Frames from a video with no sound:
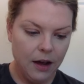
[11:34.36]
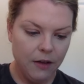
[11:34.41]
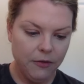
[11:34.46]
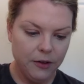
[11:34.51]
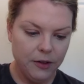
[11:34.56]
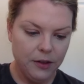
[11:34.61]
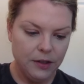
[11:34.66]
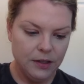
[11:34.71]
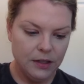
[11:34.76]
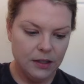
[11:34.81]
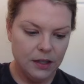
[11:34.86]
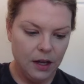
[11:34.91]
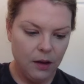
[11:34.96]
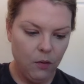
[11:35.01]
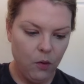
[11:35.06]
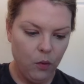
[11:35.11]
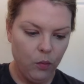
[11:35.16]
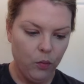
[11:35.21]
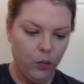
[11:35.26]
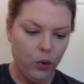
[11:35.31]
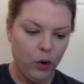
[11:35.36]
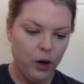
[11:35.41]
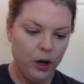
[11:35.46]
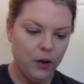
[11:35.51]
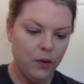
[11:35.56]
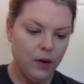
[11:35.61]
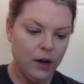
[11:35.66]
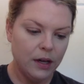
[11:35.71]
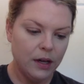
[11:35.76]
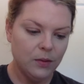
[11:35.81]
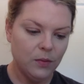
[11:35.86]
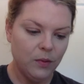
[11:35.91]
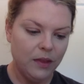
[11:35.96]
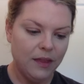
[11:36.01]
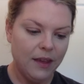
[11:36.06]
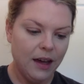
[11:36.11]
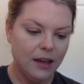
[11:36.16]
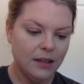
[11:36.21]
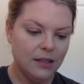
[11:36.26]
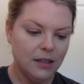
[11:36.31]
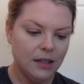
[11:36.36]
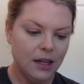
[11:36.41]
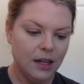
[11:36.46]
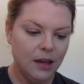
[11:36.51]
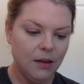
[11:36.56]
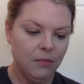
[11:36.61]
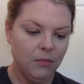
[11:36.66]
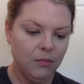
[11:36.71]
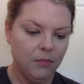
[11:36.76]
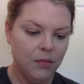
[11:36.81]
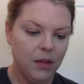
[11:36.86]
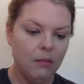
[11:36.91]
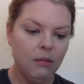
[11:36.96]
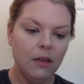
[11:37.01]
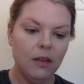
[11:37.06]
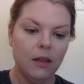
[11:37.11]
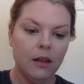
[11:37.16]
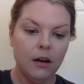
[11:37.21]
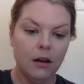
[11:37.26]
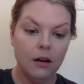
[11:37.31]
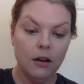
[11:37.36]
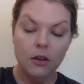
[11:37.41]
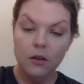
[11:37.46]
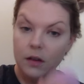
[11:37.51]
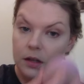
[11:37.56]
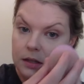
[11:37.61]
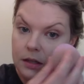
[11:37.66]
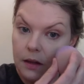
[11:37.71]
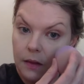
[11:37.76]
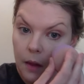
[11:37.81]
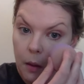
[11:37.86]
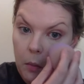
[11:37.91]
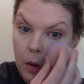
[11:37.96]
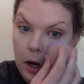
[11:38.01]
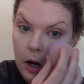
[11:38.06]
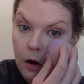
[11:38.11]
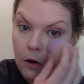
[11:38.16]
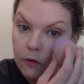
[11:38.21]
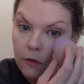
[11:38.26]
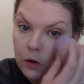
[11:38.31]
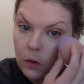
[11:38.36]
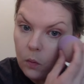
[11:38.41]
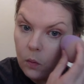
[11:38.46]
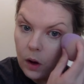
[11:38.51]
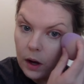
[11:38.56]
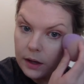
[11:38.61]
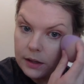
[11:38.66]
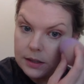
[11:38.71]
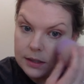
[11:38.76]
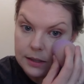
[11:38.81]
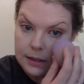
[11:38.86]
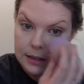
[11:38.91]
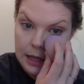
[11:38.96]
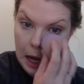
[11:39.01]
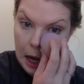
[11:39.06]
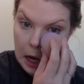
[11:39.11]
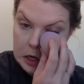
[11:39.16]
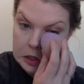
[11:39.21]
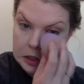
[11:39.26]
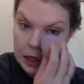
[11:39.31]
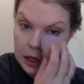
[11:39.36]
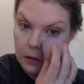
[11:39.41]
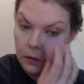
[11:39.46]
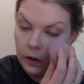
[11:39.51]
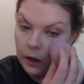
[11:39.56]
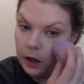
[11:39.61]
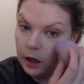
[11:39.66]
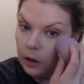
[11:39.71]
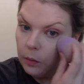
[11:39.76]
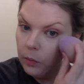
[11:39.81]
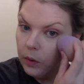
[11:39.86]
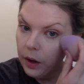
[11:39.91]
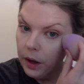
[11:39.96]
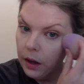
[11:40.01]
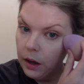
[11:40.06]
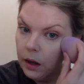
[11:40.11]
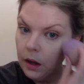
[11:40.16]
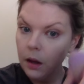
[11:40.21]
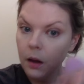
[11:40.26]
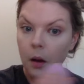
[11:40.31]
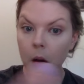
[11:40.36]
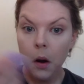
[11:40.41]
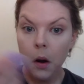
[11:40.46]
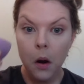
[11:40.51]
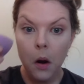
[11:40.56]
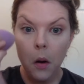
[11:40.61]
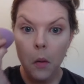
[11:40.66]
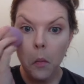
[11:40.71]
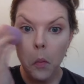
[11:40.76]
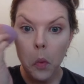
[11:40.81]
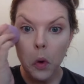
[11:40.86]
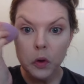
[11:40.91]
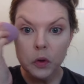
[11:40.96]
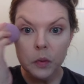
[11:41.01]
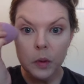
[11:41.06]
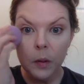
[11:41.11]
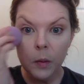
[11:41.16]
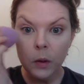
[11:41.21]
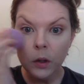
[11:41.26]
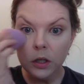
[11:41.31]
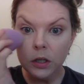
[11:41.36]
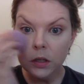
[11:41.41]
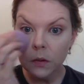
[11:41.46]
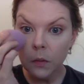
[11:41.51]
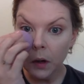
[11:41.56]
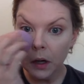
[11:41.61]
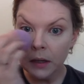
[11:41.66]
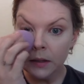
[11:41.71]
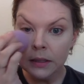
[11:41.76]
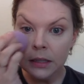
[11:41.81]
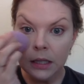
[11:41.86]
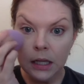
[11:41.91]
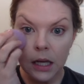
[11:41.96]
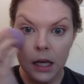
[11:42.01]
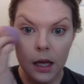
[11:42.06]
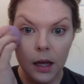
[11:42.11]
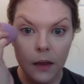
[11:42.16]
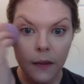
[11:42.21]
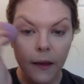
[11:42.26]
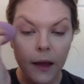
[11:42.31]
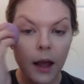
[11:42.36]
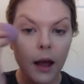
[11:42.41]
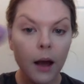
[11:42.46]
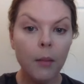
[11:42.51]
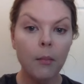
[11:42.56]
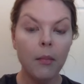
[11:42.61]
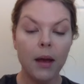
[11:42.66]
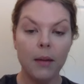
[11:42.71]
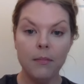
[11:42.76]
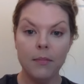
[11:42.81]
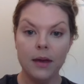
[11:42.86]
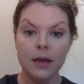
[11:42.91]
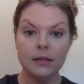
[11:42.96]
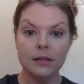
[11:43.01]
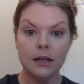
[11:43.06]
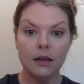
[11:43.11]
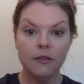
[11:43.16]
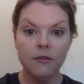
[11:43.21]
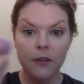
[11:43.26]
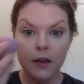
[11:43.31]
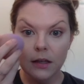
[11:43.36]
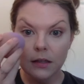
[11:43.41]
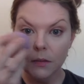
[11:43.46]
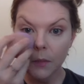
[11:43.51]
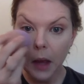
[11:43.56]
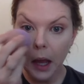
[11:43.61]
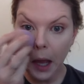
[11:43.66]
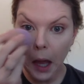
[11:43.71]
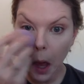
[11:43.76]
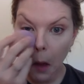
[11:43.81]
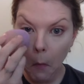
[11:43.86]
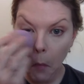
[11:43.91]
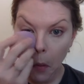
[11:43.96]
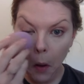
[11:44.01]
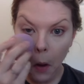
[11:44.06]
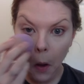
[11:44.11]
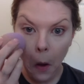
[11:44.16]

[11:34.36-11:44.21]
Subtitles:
this. I won't bore you guys with that tonight. Maybe later. You guys can let me know if you want to see eyeshadow later, but most people just want to see like my basic face makeup.